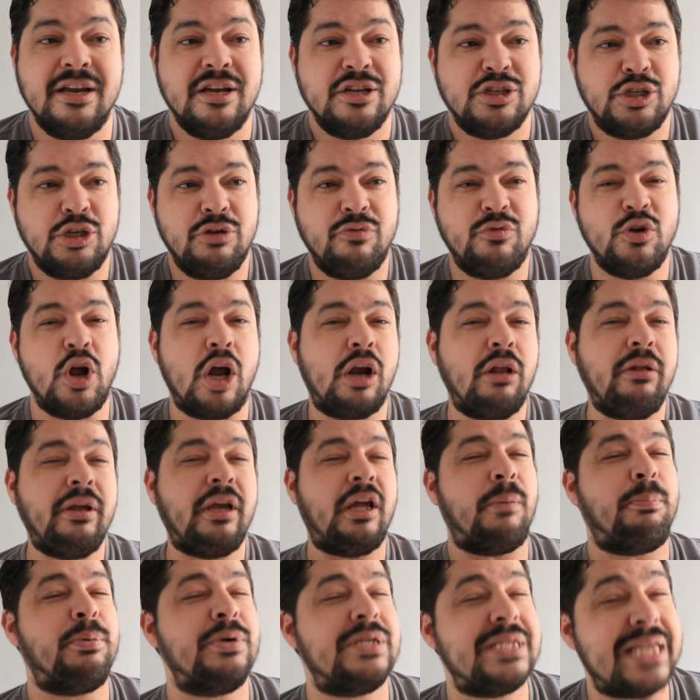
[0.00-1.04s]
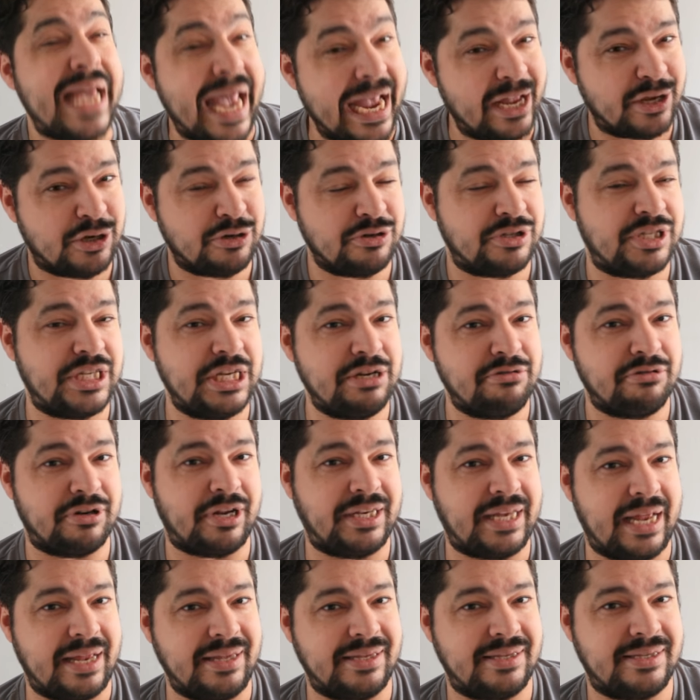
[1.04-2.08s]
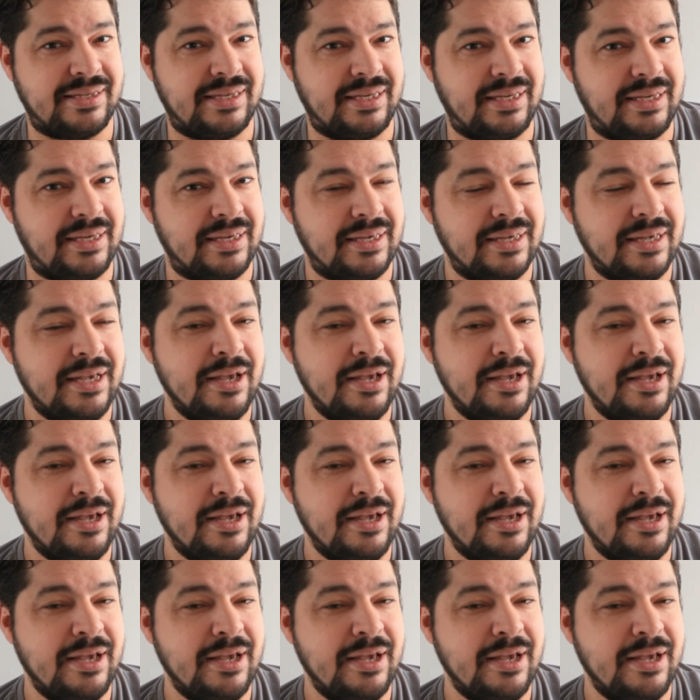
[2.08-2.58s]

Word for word: So you've not only got to protect your secret identity,